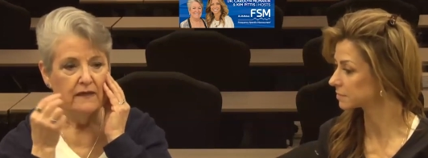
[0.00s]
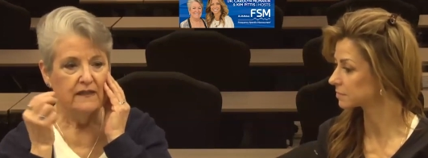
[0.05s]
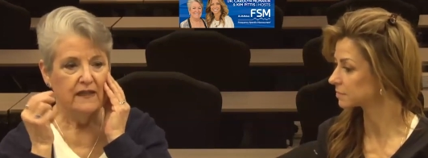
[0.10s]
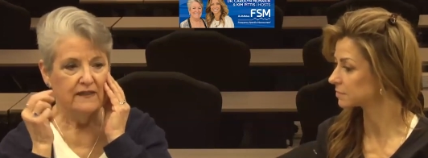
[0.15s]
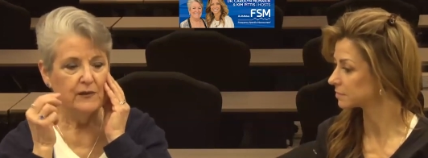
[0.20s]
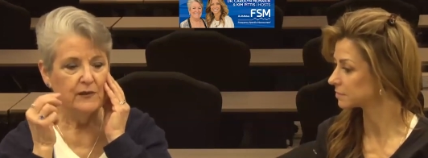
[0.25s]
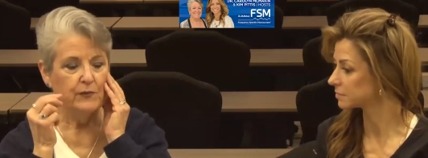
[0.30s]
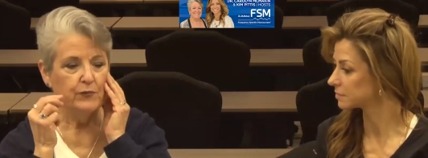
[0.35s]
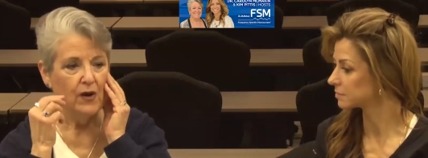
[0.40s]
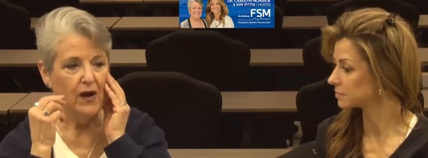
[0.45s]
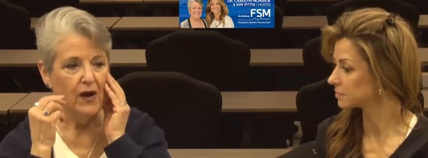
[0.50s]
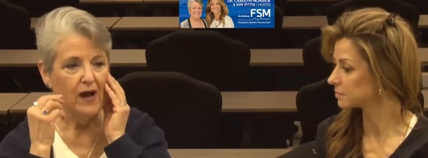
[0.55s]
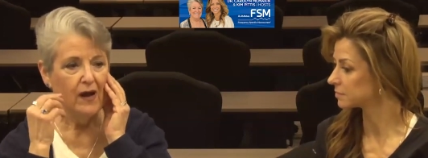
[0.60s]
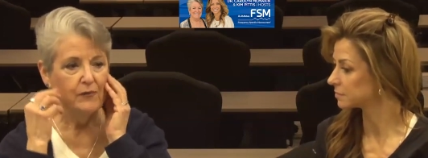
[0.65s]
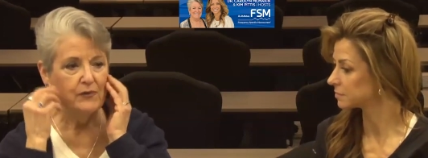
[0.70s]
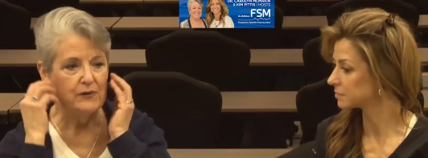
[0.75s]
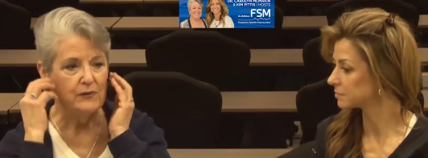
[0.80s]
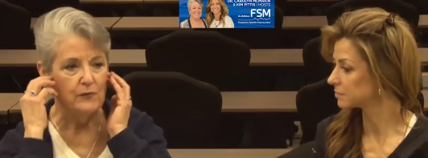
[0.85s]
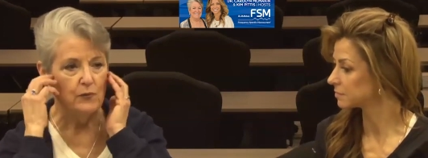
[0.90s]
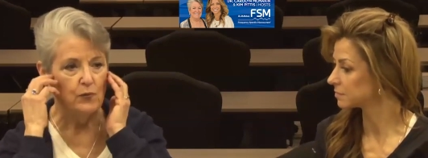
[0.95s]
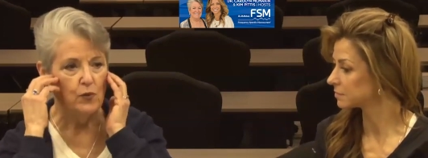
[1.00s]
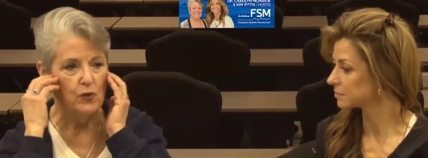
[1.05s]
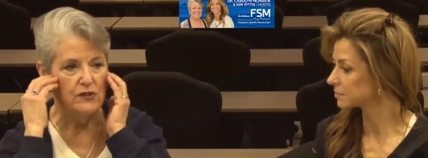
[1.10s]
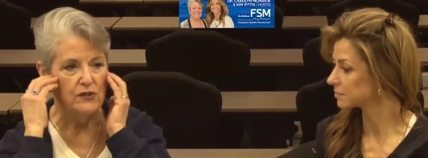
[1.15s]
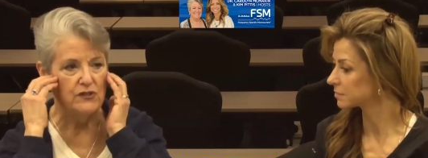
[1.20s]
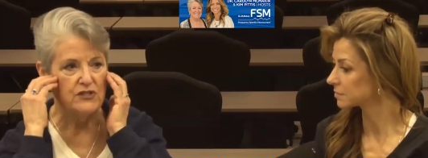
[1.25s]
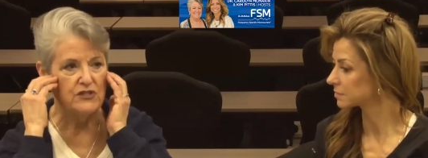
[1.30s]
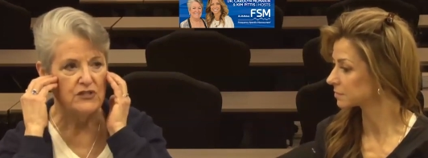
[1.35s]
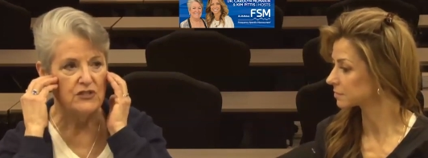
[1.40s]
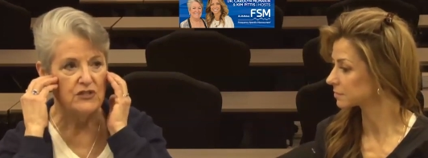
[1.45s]
Speaker 1: that the problem
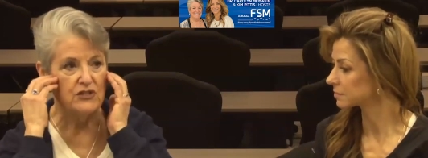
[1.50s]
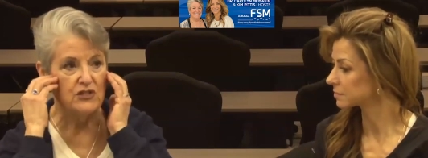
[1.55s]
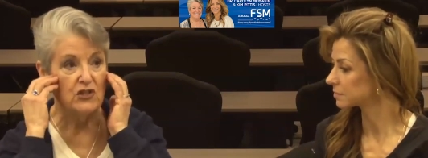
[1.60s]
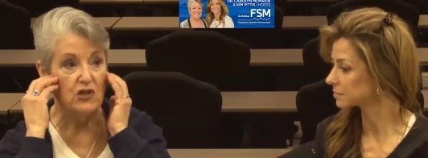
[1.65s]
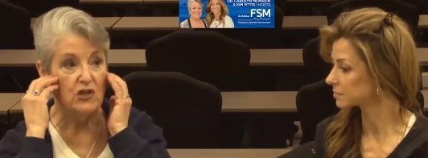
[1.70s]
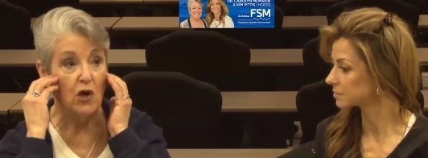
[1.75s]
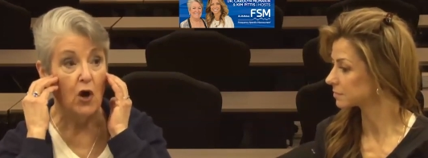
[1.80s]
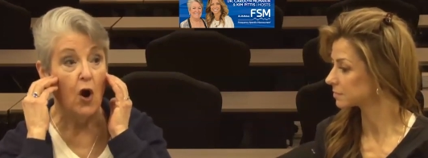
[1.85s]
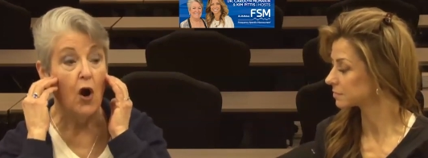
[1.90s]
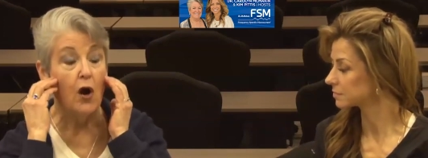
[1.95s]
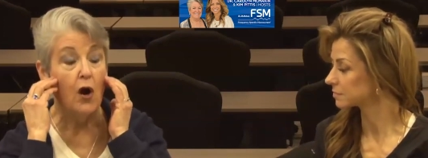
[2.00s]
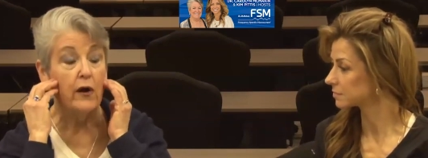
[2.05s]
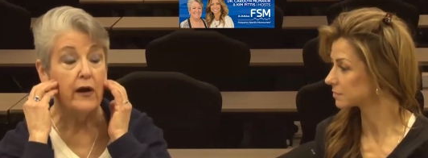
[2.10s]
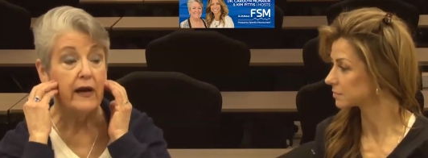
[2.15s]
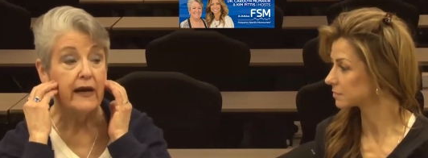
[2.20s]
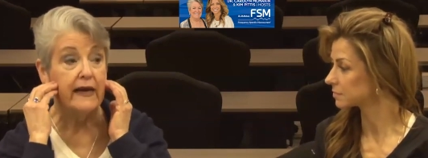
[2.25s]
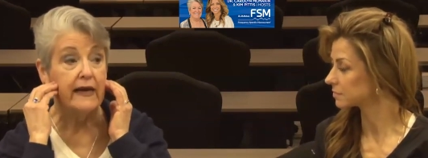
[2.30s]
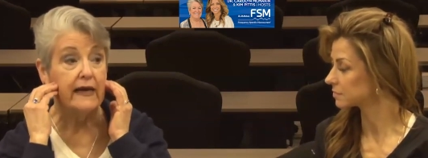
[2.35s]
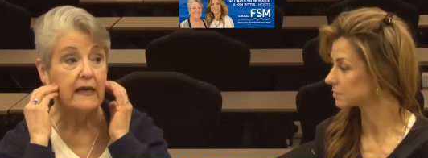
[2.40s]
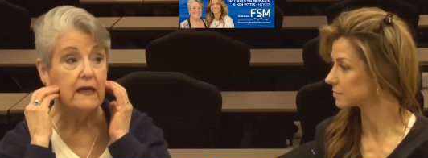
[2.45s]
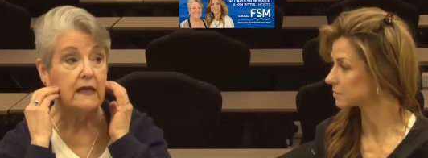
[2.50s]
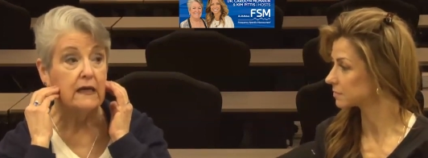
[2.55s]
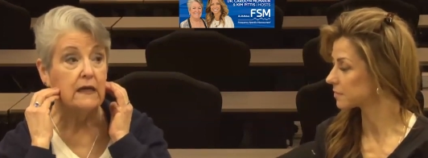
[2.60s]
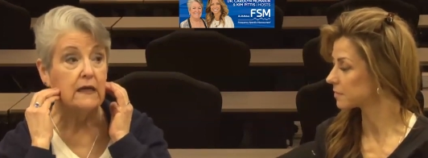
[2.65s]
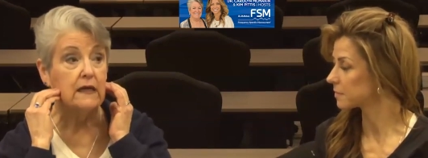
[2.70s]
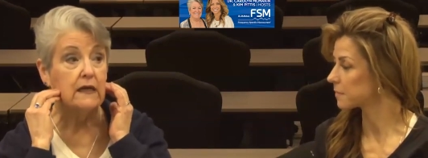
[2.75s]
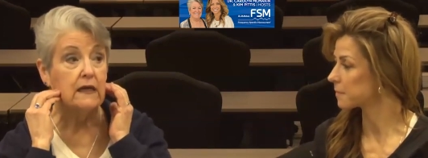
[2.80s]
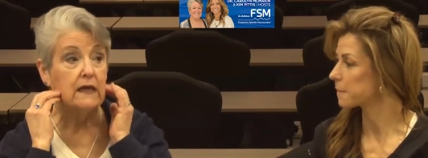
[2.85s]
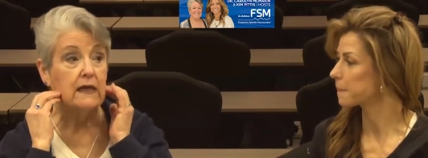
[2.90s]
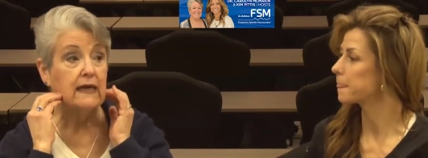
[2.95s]
was scarring
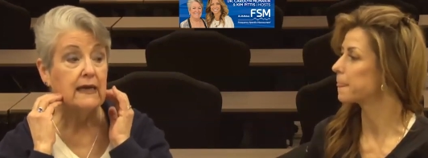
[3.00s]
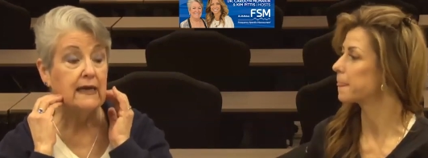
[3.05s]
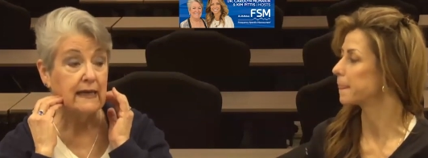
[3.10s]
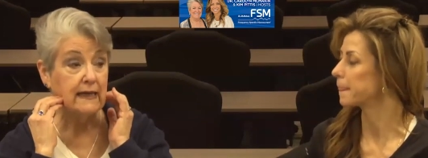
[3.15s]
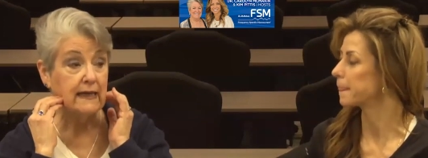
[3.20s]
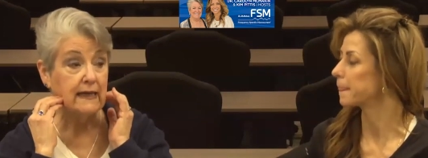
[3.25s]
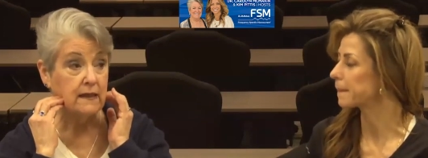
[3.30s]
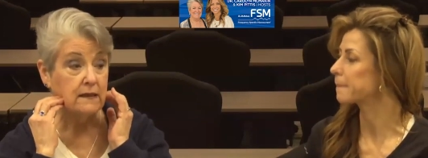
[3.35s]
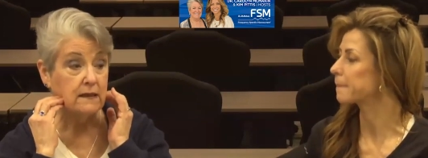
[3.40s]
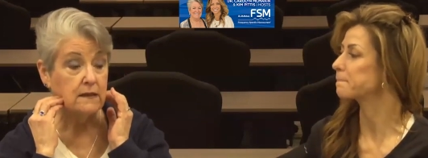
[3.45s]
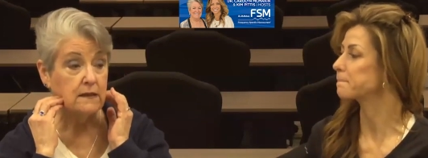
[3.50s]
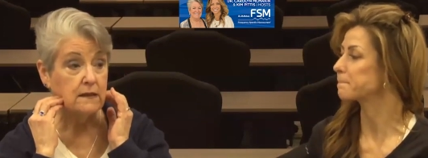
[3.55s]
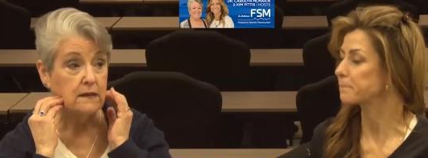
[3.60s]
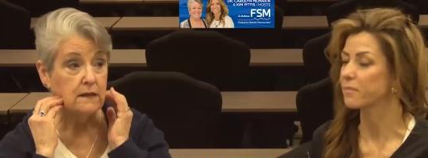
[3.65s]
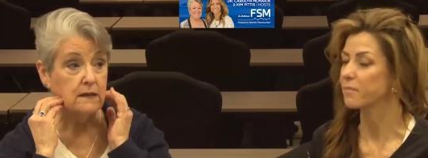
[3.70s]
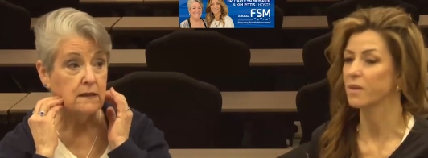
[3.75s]
mm-hmm. in